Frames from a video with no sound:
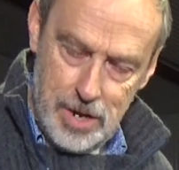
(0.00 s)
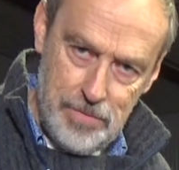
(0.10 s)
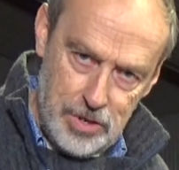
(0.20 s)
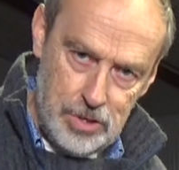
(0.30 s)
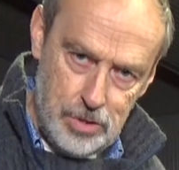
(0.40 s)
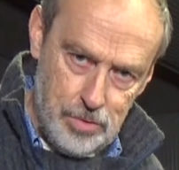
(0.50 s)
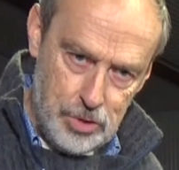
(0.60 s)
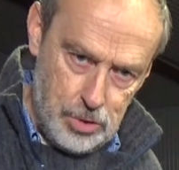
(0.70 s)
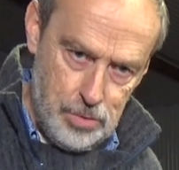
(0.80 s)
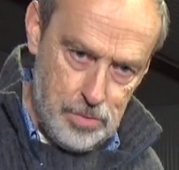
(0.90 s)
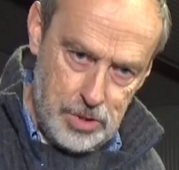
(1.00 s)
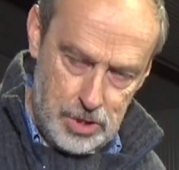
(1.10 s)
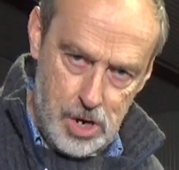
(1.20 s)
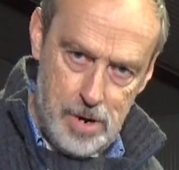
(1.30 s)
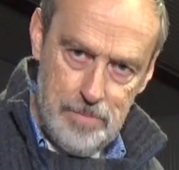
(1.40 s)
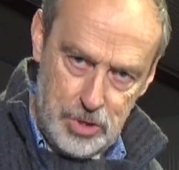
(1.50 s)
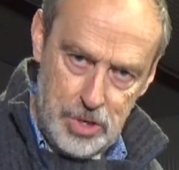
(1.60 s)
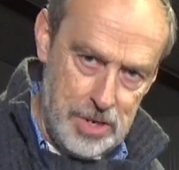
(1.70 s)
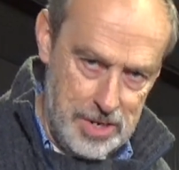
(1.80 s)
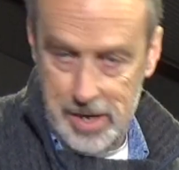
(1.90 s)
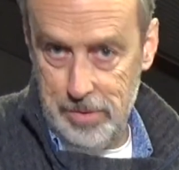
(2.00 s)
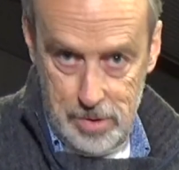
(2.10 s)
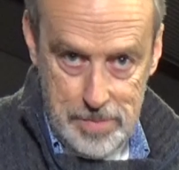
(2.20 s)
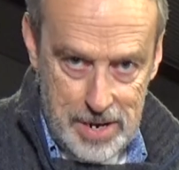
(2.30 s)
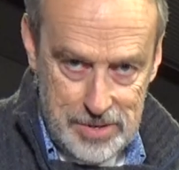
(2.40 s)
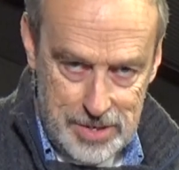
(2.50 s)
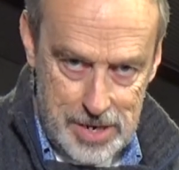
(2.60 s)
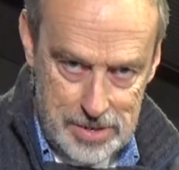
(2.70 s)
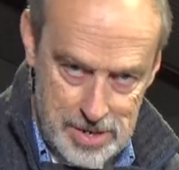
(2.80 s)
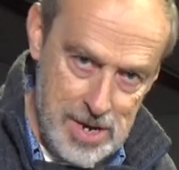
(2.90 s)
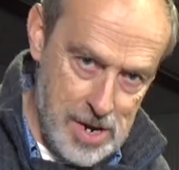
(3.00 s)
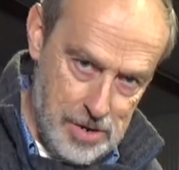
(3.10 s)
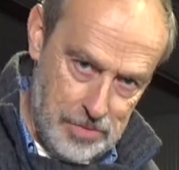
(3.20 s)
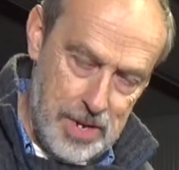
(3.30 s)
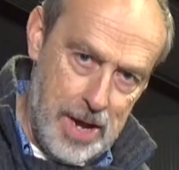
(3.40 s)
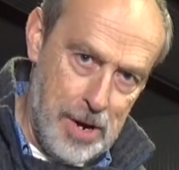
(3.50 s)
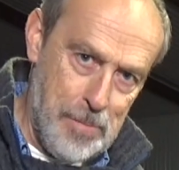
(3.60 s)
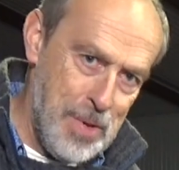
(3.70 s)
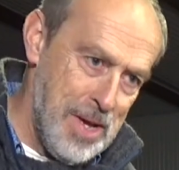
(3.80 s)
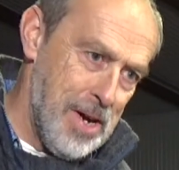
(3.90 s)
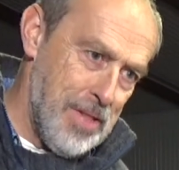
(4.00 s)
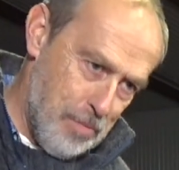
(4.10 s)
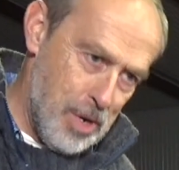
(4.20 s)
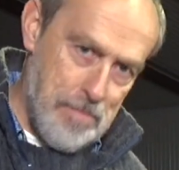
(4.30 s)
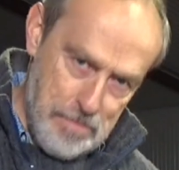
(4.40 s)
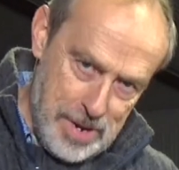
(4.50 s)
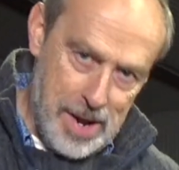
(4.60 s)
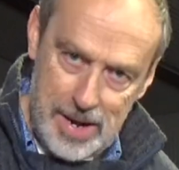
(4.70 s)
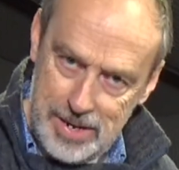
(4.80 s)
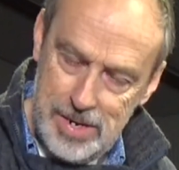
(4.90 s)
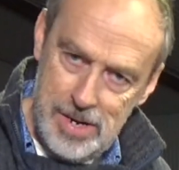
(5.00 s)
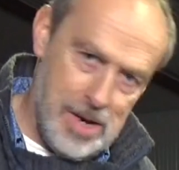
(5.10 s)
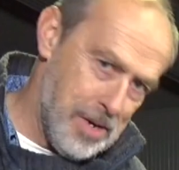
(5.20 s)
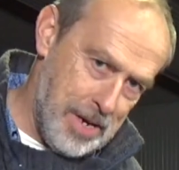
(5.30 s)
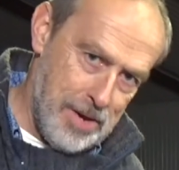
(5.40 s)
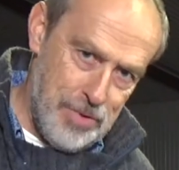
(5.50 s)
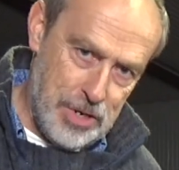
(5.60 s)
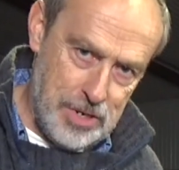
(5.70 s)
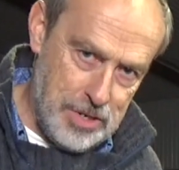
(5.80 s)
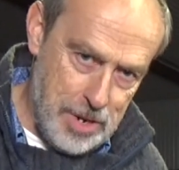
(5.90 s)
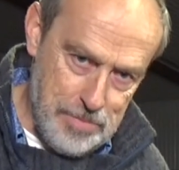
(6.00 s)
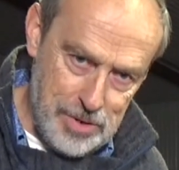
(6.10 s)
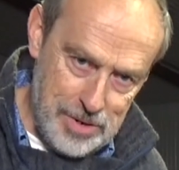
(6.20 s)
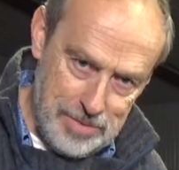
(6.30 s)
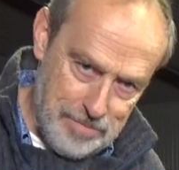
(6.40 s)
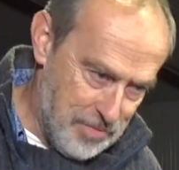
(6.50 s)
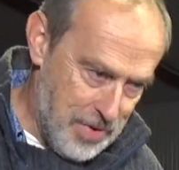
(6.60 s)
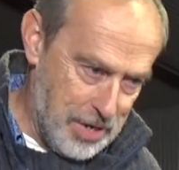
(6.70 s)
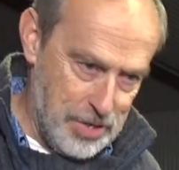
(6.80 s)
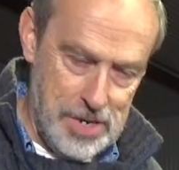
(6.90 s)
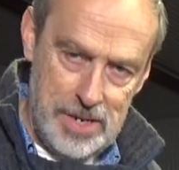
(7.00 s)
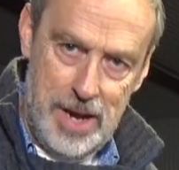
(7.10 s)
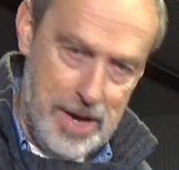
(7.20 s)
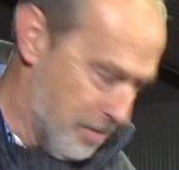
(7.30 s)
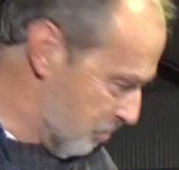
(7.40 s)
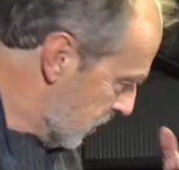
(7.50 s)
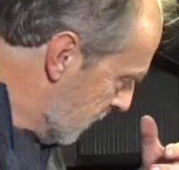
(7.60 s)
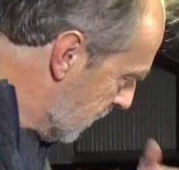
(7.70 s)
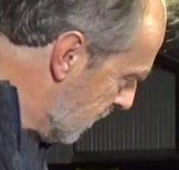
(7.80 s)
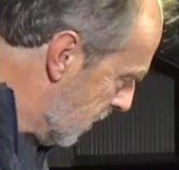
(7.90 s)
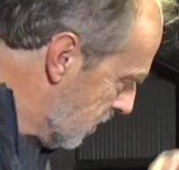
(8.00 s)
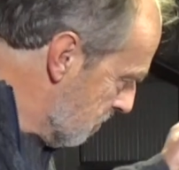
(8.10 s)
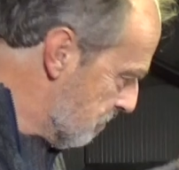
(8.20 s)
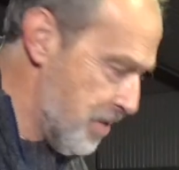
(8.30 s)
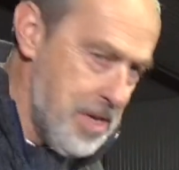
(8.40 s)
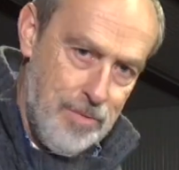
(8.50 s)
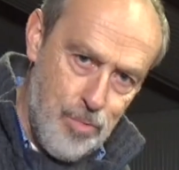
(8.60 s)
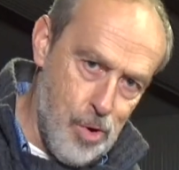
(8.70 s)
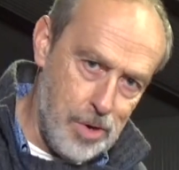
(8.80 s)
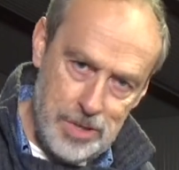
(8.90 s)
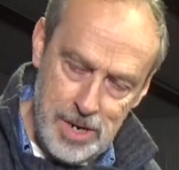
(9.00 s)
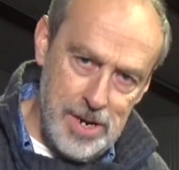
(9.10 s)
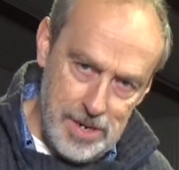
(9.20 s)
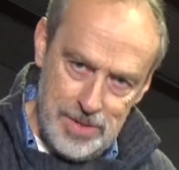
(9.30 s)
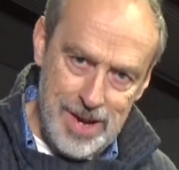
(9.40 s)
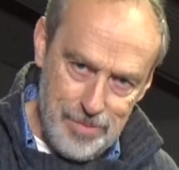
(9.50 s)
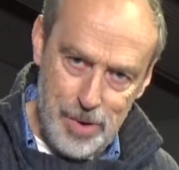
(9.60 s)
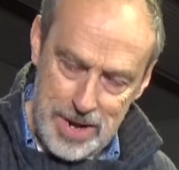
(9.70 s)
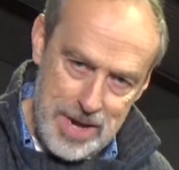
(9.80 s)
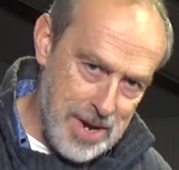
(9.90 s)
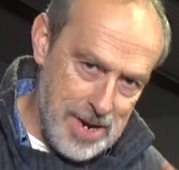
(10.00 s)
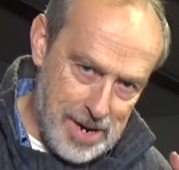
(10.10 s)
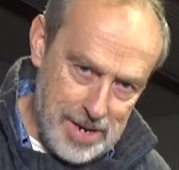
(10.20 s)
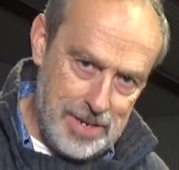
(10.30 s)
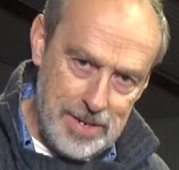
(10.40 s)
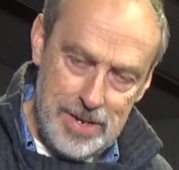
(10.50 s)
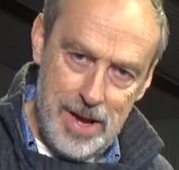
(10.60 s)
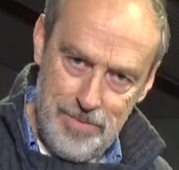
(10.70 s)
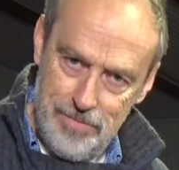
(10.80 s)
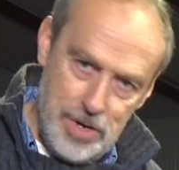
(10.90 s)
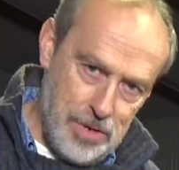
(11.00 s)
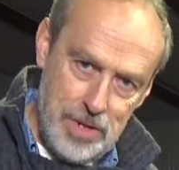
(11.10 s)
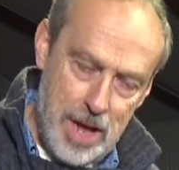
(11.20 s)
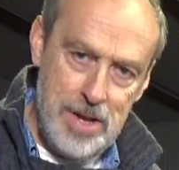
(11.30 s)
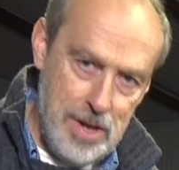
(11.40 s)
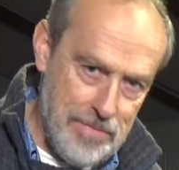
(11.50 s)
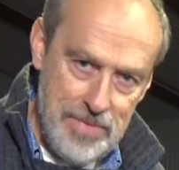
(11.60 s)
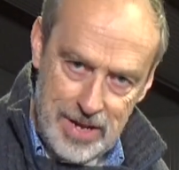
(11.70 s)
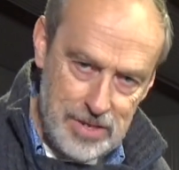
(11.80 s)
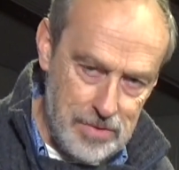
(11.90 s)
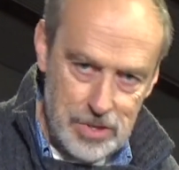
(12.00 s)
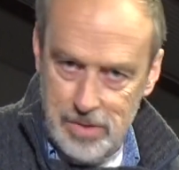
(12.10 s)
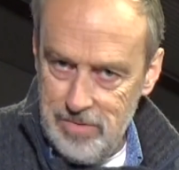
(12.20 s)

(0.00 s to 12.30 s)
it for this sort of short, sharp journey like we're about to go on now. And then when I'm back, I'll get Richard Tipper and Perfection in again, and we'll give the car a complete wash, and that way I can get rid of any effects of the